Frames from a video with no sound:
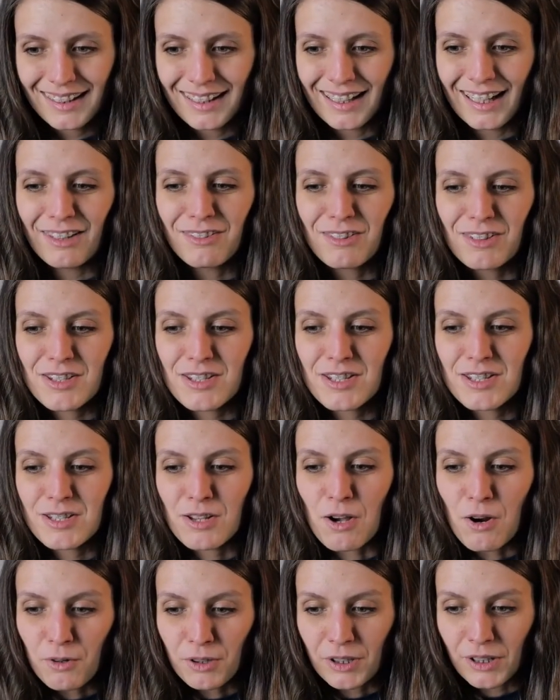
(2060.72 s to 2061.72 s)
it was
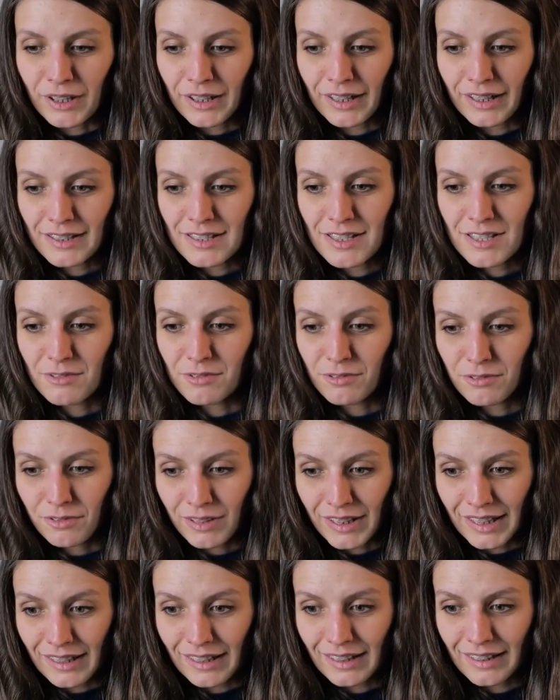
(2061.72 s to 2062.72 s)
so good to
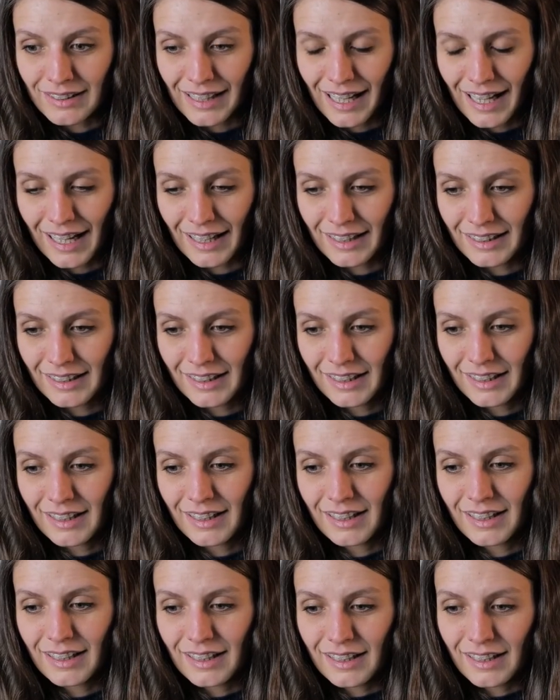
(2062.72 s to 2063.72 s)
feel that
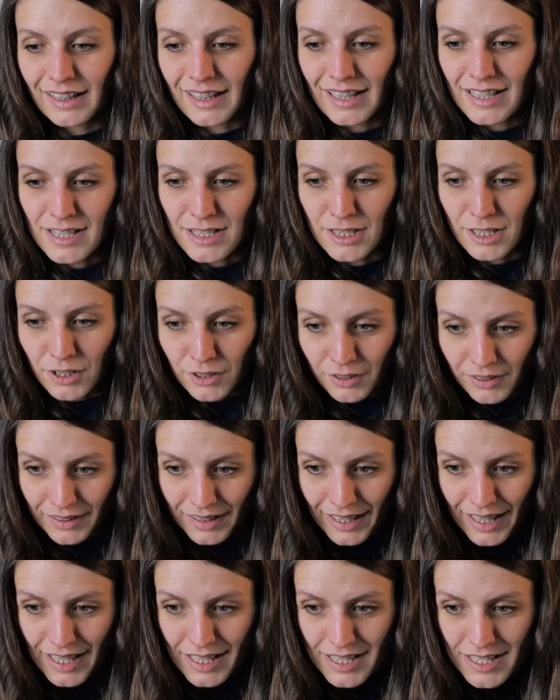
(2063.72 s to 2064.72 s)
his
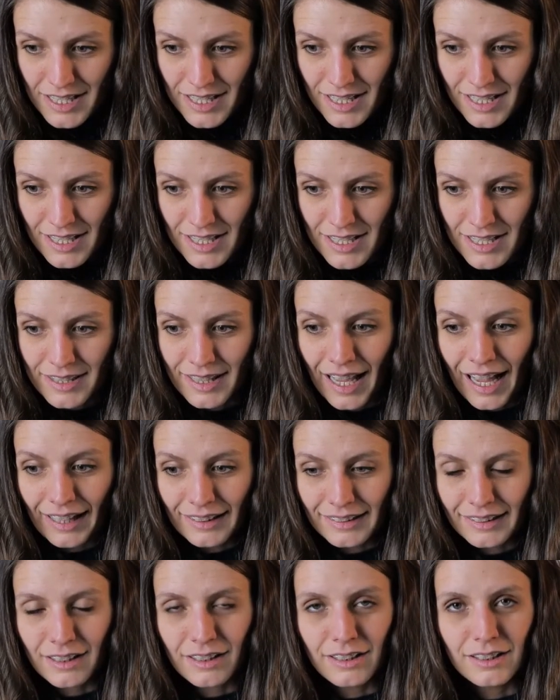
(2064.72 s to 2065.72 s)
goodness is
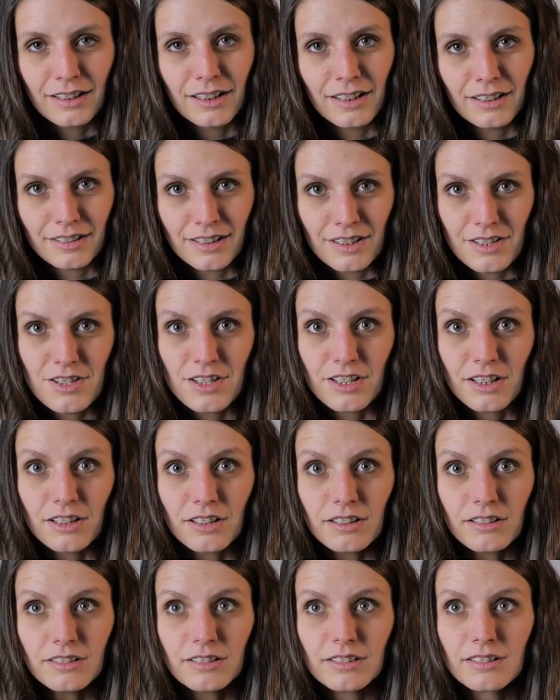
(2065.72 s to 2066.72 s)
that
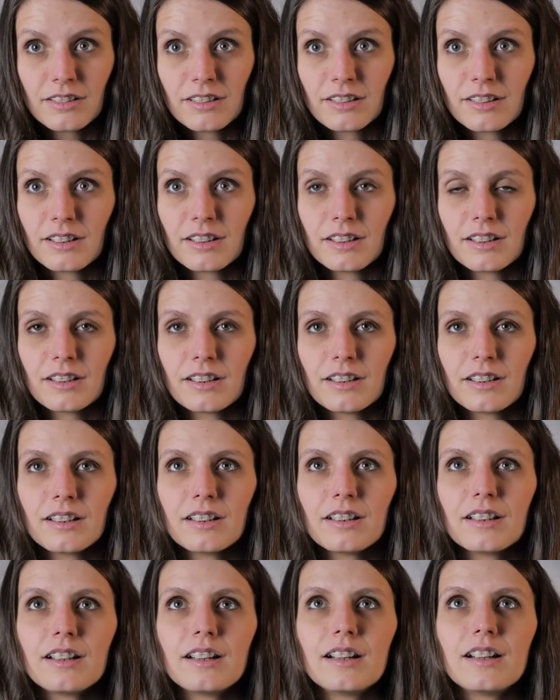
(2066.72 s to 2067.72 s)
unconditional
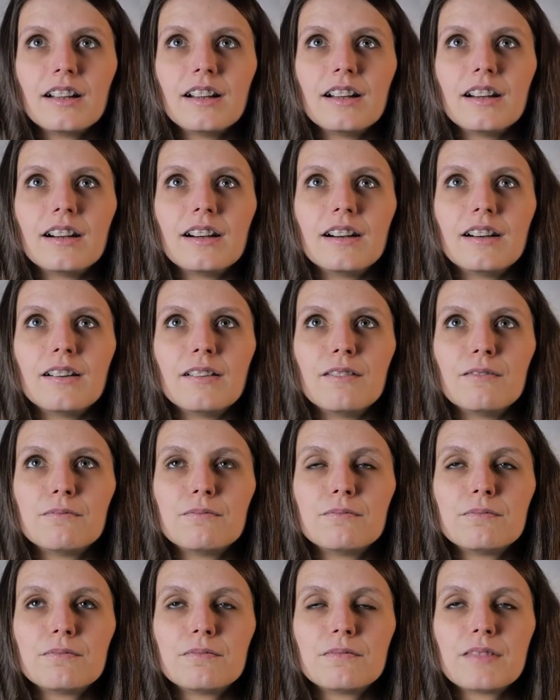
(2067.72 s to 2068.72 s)
um,
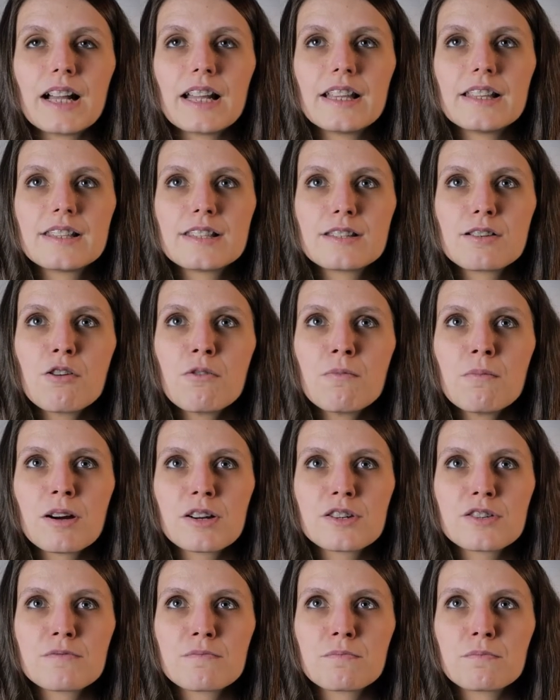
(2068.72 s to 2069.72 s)
and so
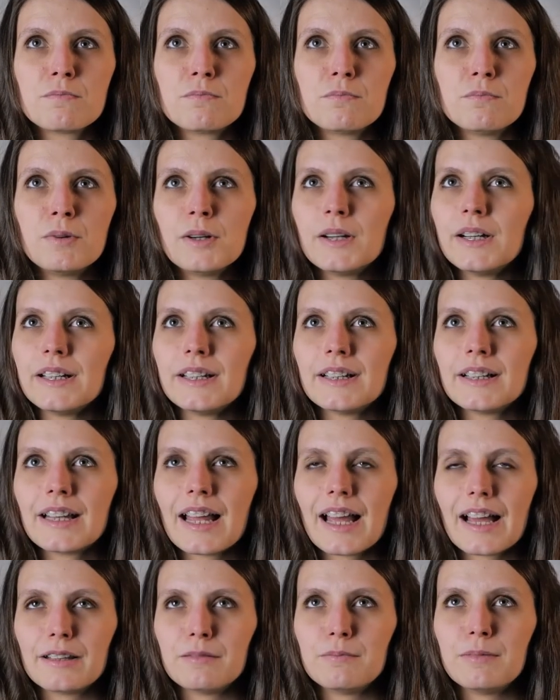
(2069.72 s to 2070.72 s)
much burden
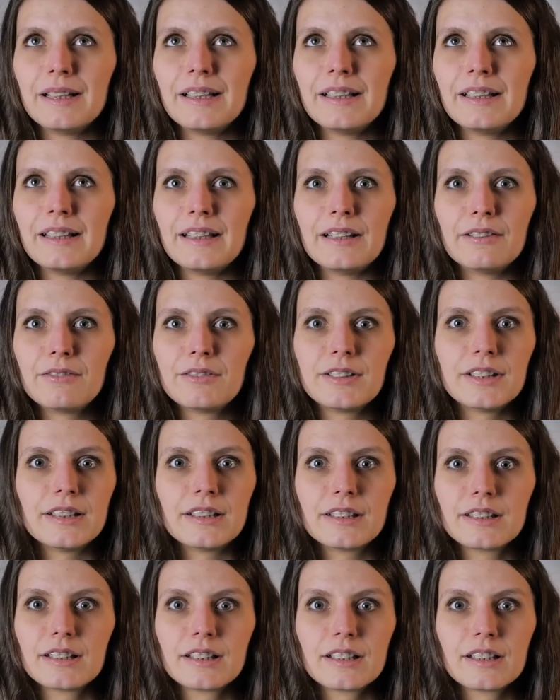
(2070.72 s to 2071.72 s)
had been
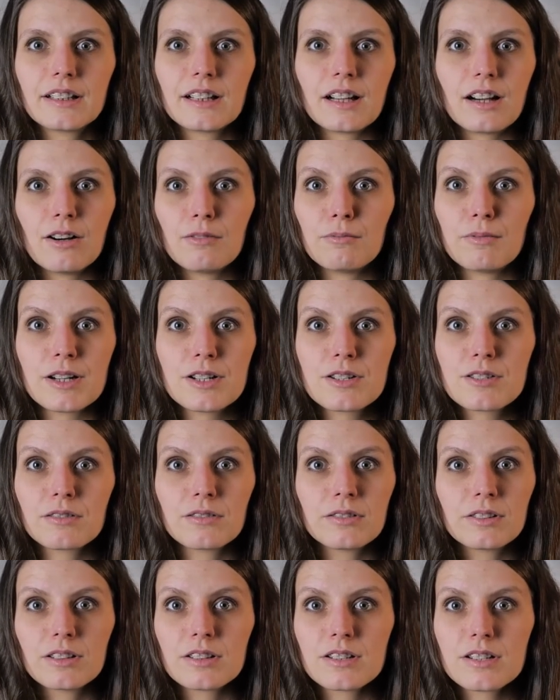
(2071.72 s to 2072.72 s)
lifted off my
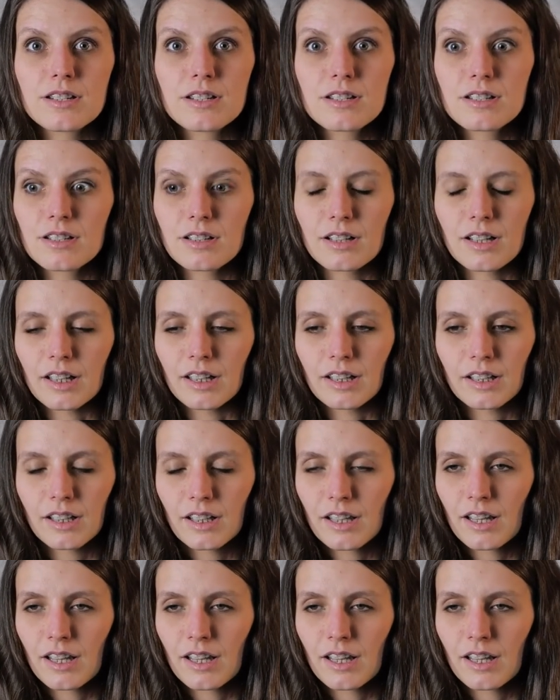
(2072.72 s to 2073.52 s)
shoulders like